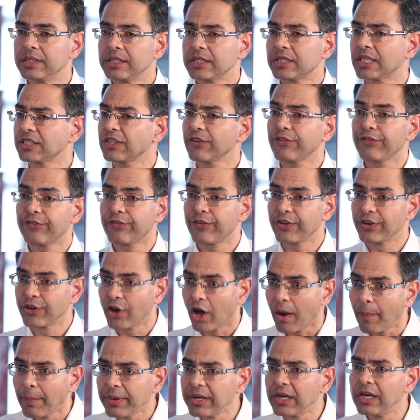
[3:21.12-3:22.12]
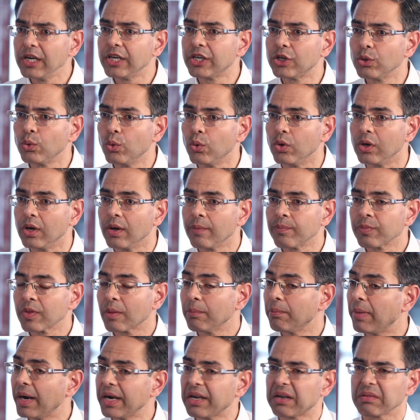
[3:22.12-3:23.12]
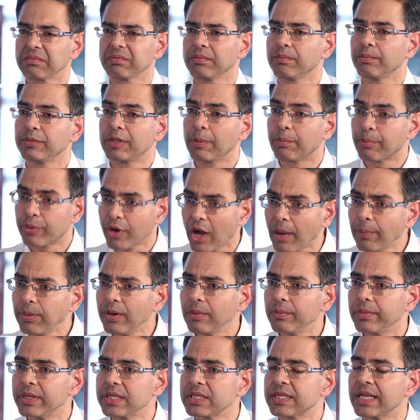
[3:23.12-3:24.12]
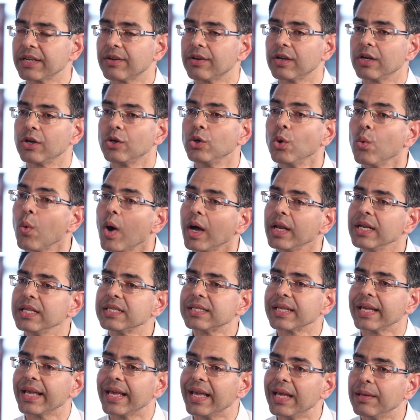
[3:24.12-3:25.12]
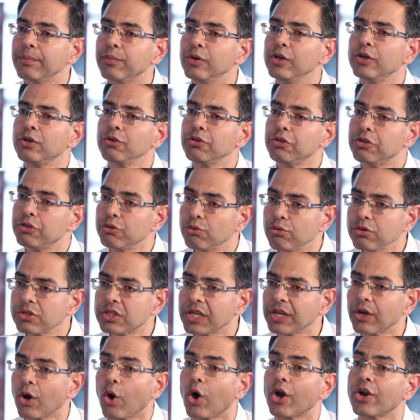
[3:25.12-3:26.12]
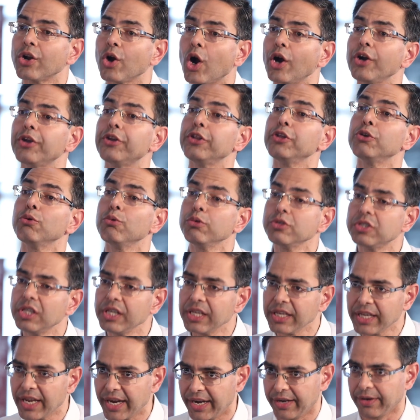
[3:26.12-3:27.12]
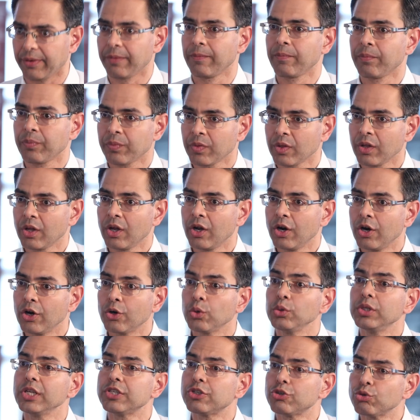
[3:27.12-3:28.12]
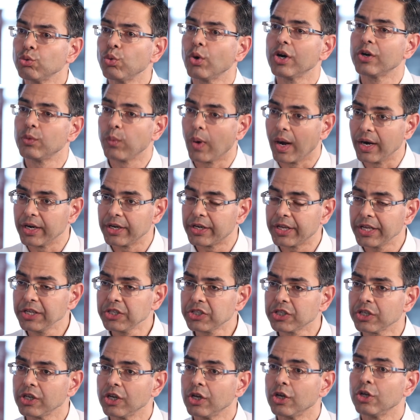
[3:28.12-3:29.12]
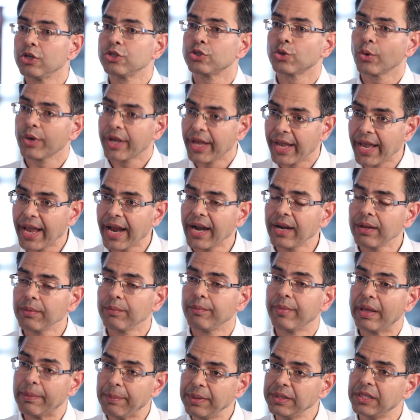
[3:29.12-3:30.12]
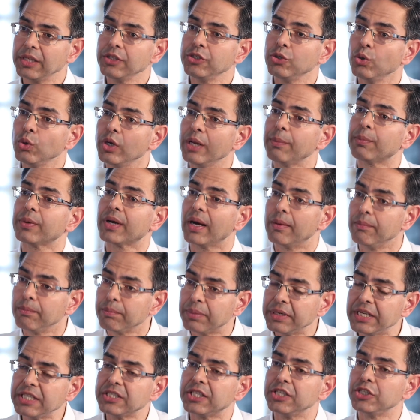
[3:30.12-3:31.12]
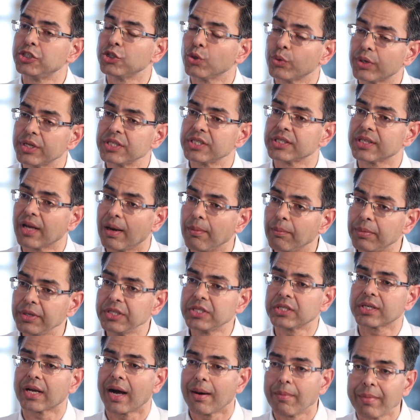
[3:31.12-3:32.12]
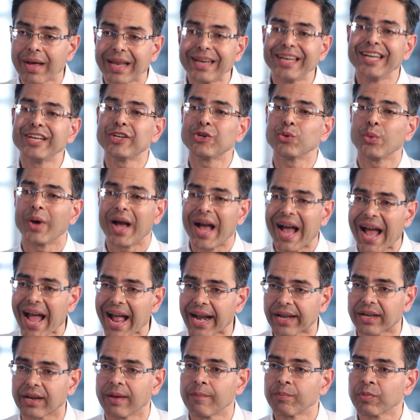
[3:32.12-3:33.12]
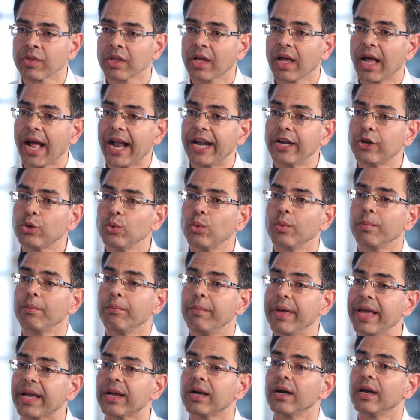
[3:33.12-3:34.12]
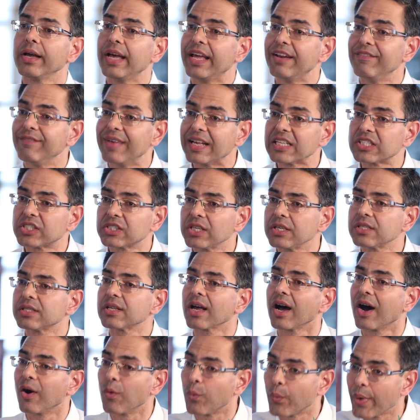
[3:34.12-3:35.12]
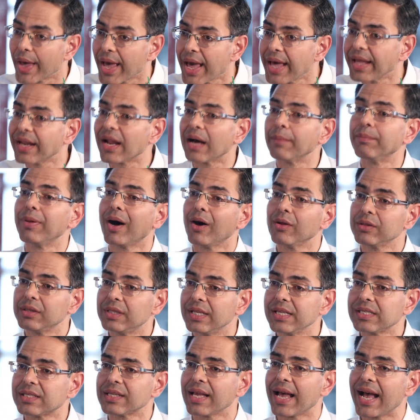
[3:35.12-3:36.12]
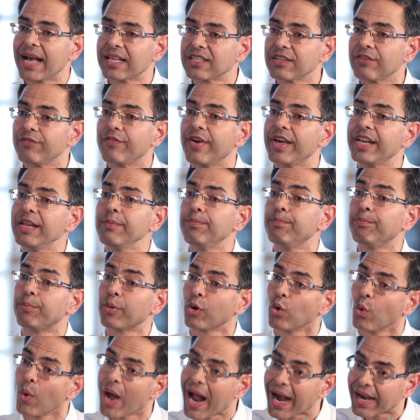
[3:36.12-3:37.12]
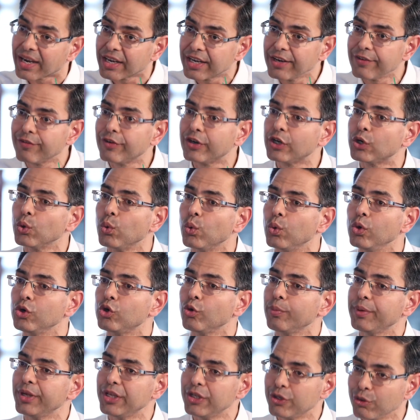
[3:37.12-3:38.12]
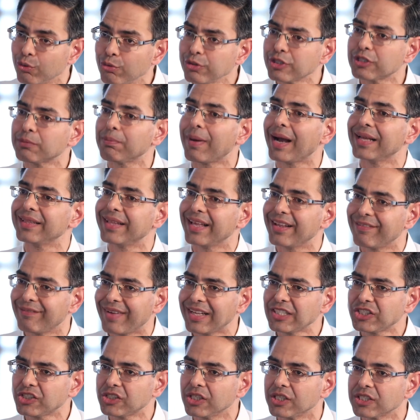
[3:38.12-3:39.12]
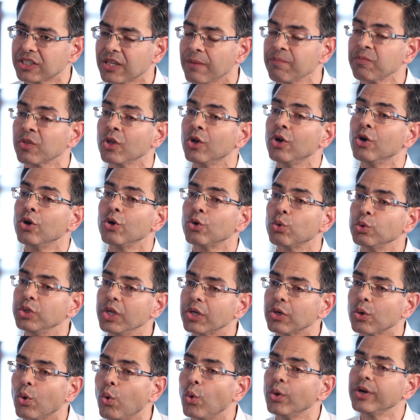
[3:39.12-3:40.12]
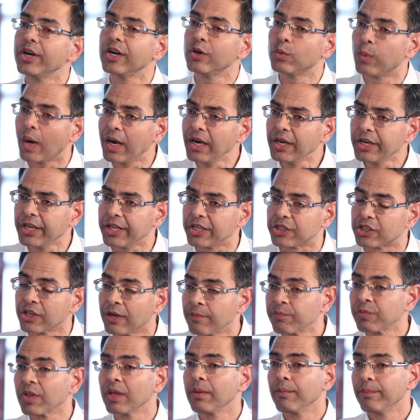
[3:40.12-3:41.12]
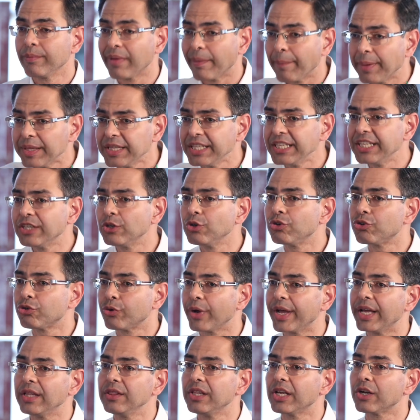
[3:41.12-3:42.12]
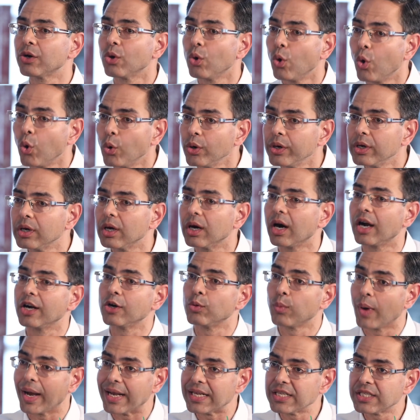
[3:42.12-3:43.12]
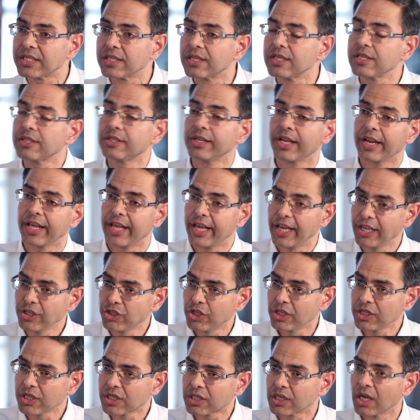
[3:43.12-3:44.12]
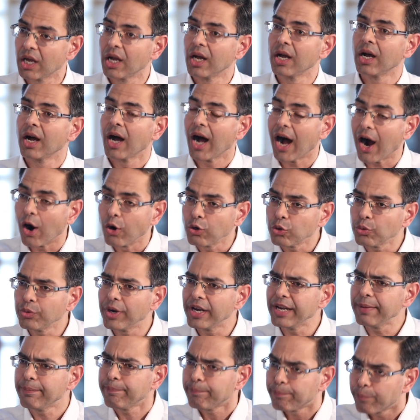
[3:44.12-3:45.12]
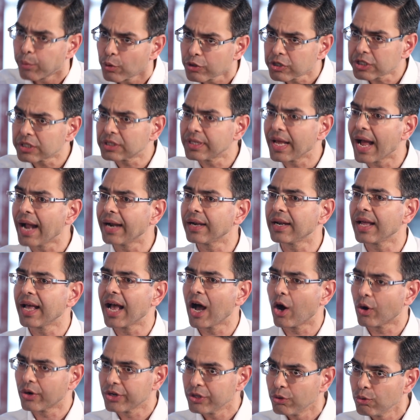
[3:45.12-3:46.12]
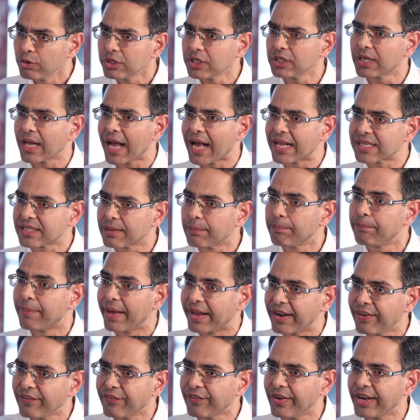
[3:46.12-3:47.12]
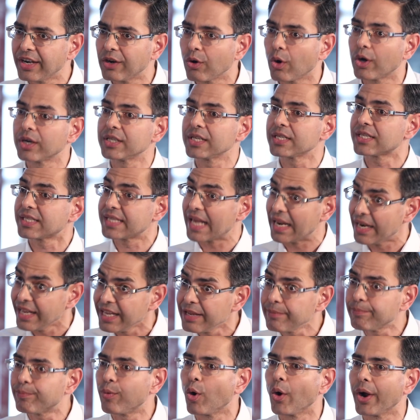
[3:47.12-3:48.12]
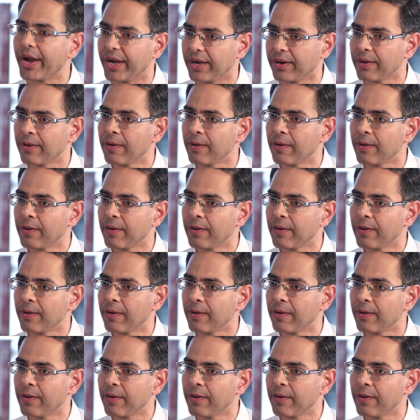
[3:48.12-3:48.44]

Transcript: this is such a phenomenal tool. But the problem is that no one is able to use it or not using it to the true advantage. So here, maybe the ULIP companies, the insurance companies come and need to act and to make investors aware about this as a very proactive tool to be used by the investors to their own advantage. Maybe they need to train their own advisors, their agents, how to really push that or use it as a benefit or as a selling point